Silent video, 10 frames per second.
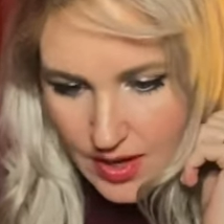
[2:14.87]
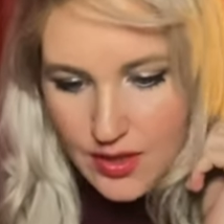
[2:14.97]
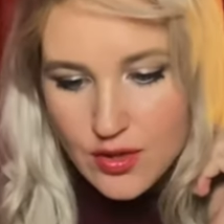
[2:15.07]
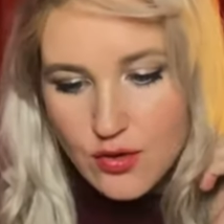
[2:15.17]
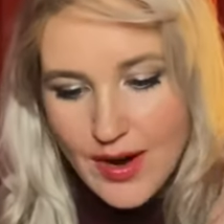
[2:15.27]

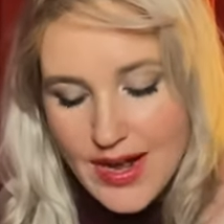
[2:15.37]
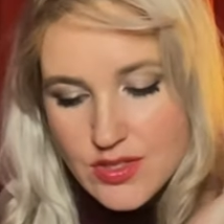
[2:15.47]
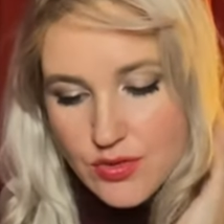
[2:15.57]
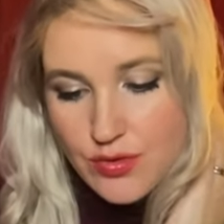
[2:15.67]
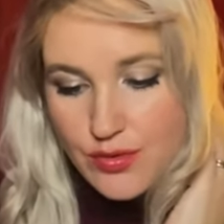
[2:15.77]
The
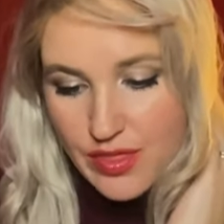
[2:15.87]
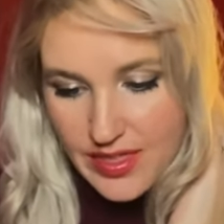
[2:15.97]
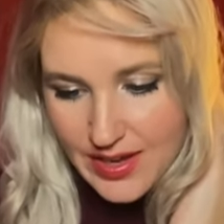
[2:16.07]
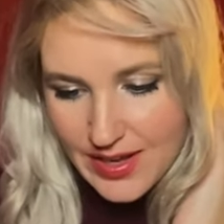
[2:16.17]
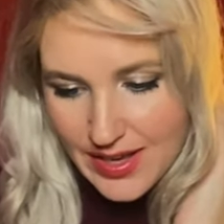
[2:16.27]
grass grew
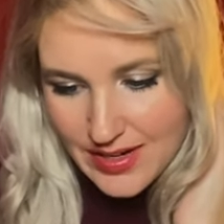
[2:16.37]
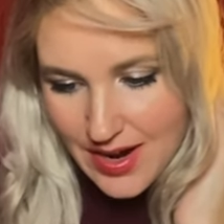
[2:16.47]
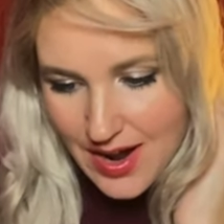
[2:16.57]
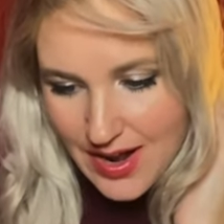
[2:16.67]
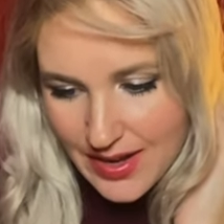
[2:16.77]
thick and
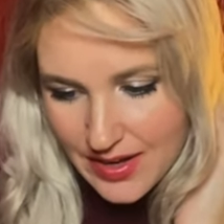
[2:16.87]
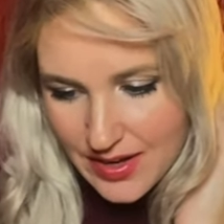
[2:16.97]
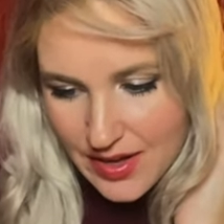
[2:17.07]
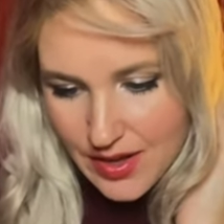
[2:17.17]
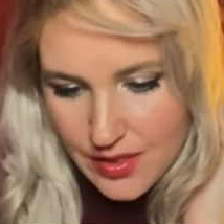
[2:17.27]
high.
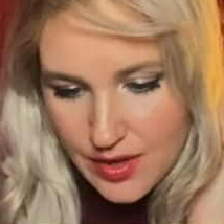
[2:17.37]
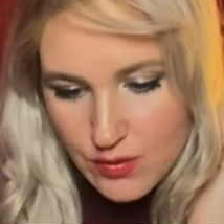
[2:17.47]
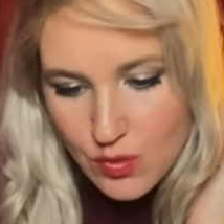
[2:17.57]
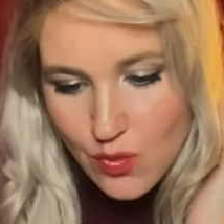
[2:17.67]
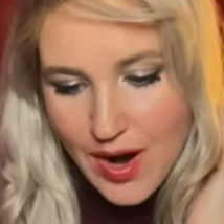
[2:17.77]
The
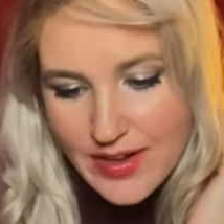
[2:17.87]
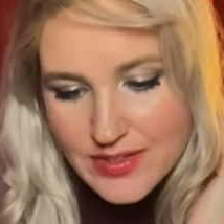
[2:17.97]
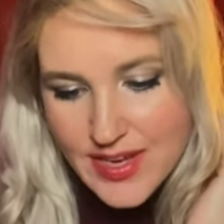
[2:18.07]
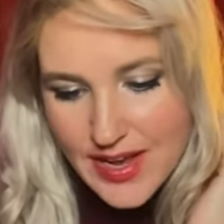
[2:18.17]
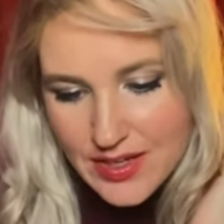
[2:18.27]

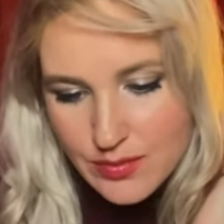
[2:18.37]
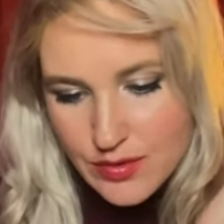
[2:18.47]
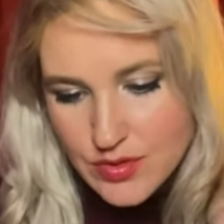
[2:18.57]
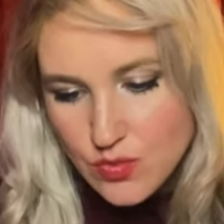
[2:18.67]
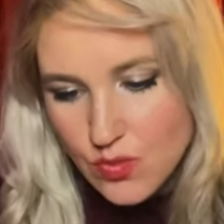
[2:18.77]
wild
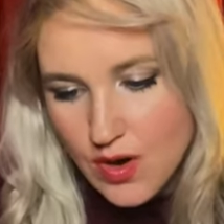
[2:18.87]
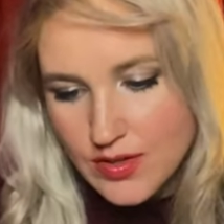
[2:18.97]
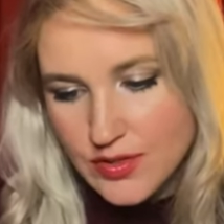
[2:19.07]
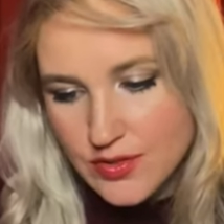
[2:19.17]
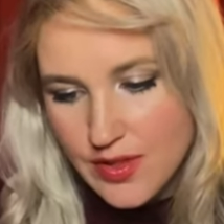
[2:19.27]
animals
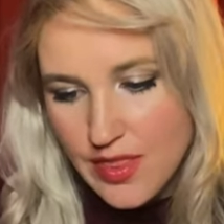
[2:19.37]
wandered